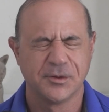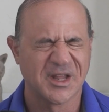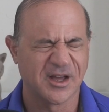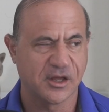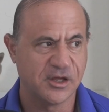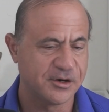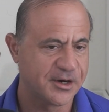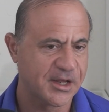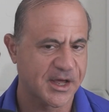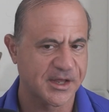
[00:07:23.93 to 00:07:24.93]
Now,
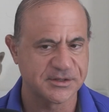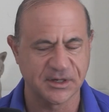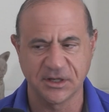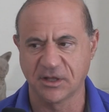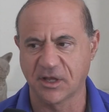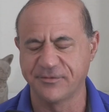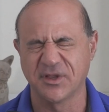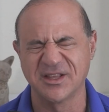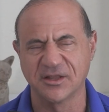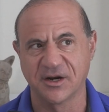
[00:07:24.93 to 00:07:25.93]
curiosity and
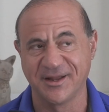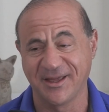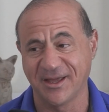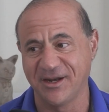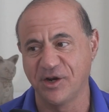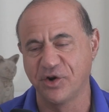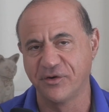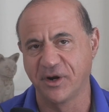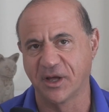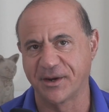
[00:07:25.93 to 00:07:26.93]
lifelong learning, any
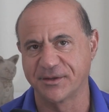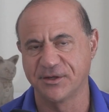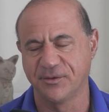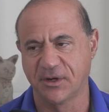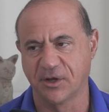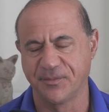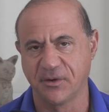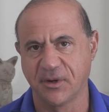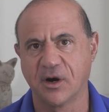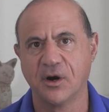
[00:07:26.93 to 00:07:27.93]
degree honestly would help
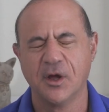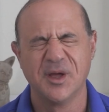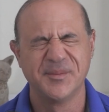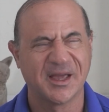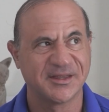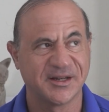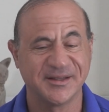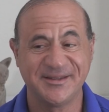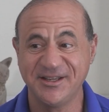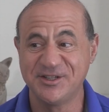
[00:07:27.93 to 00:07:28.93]
you here because
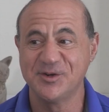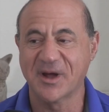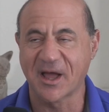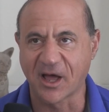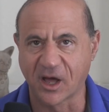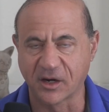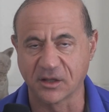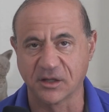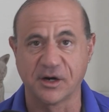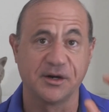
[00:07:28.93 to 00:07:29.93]
it'll teach you how to
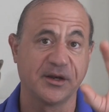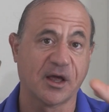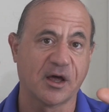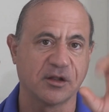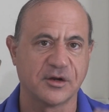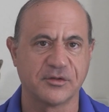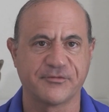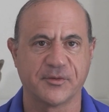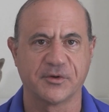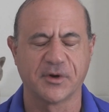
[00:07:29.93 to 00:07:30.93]
learn and how to learn
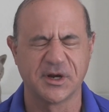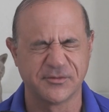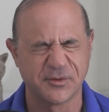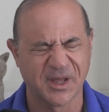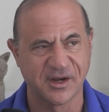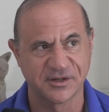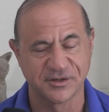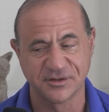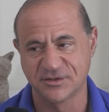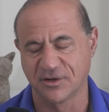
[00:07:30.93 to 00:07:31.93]
from the right
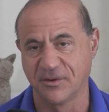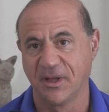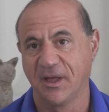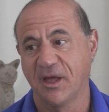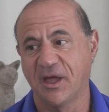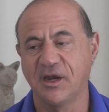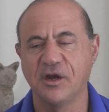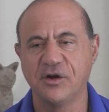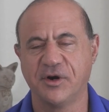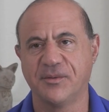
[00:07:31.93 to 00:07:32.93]
information. So,
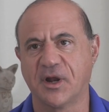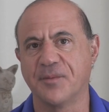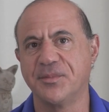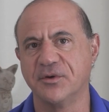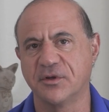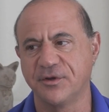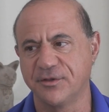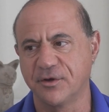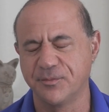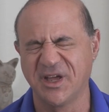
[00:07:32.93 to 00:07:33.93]
any degree would help you, including
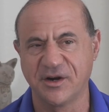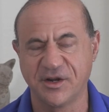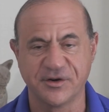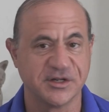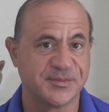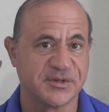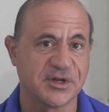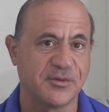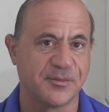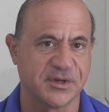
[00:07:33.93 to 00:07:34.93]
the computer degrees, but
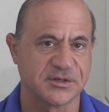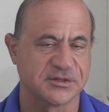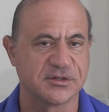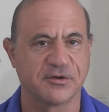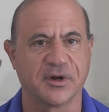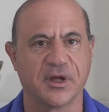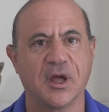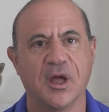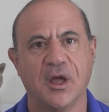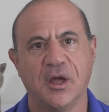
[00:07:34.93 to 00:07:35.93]
so would a business degree.
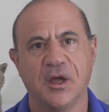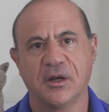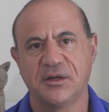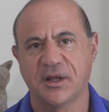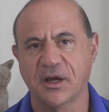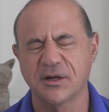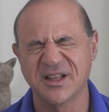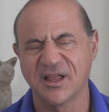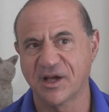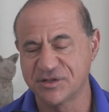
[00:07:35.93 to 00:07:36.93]

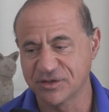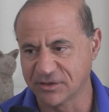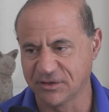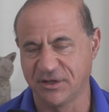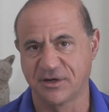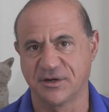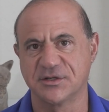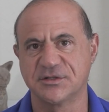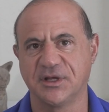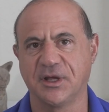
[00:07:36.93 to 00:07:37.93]
Technological
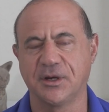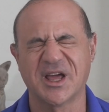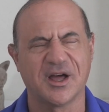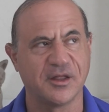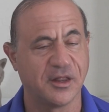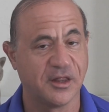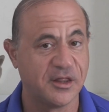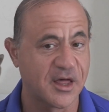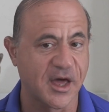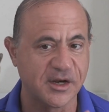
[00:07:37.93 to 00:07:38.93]
literacy. Now,
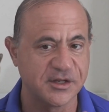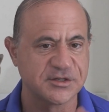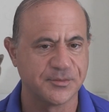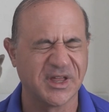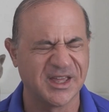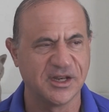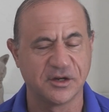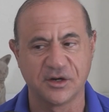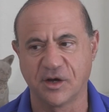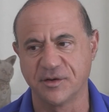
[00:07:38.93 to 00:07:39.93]
that is something you need
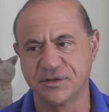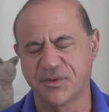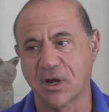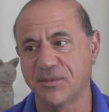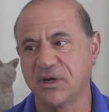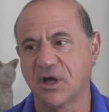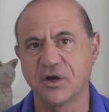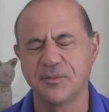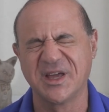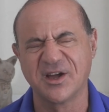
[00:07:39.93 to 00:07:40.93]
to know. It's probably not
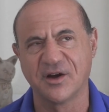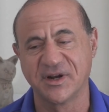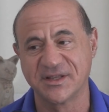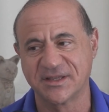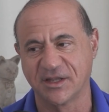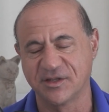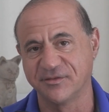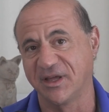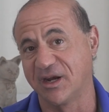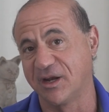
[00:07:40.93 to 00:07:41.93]
going to be covered
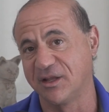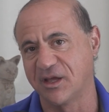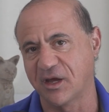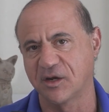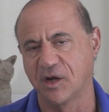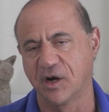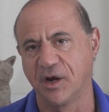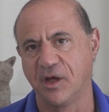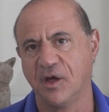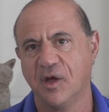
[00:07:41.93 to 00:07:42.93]
extensively in any tech
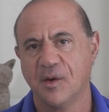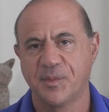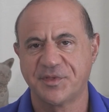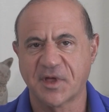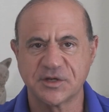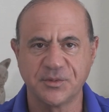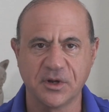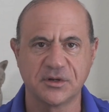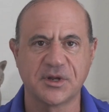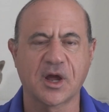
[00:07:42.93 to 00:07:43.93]
degree, but that's where
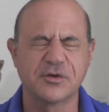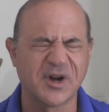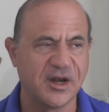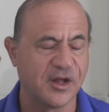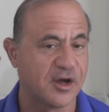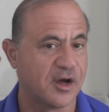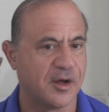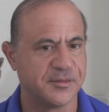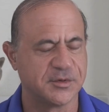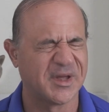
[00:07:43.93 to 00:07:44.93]
your tech training
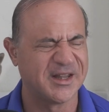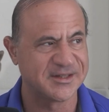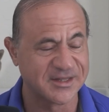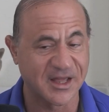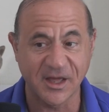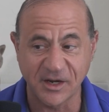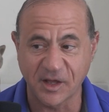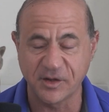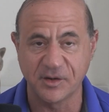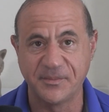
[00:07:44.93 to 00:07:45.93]
comes. But it's not
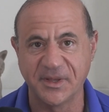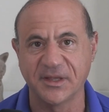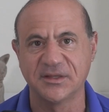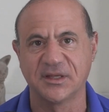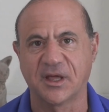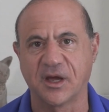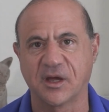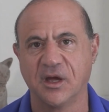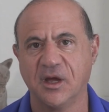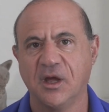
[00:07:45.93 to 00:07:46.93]
how to build the
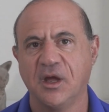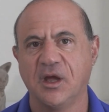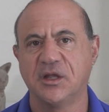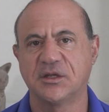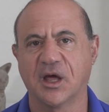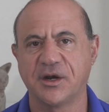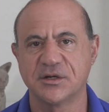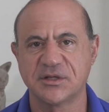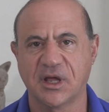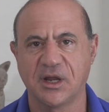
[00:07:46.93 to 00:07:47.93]
tech, it's
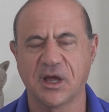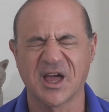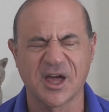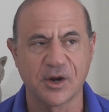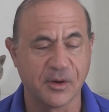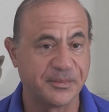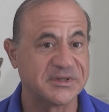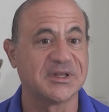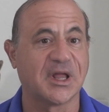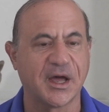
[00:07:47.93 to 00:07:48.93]
understanding how to
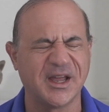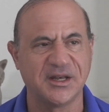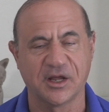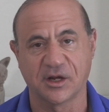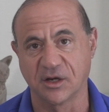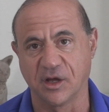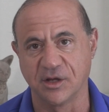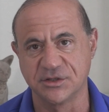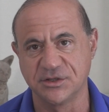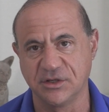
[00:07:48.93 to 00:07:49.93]
apply
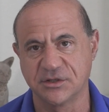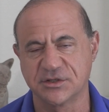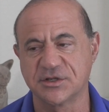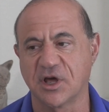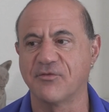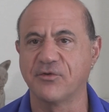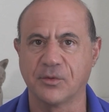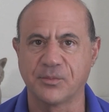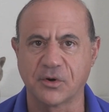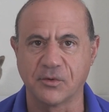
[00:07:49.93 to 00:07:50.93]
technology to solve
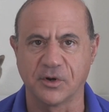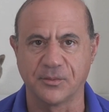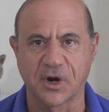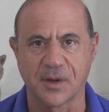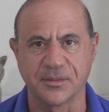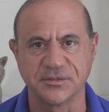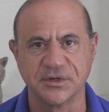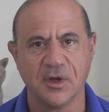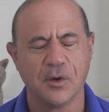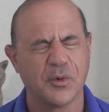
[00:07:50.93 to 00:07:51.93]
real world problems,
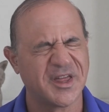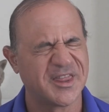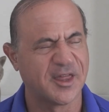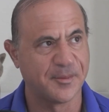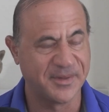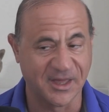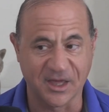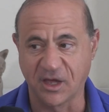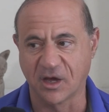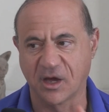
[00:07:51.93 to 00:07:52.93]
whether that be
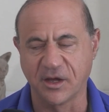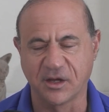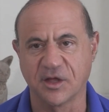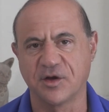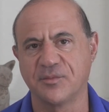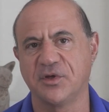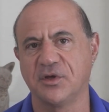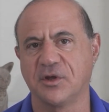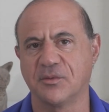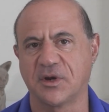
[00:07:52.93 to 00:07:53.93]
AI, cloud
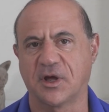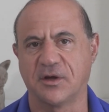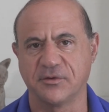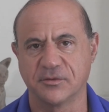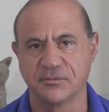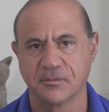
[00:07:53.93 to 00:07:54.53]
computing, what have you.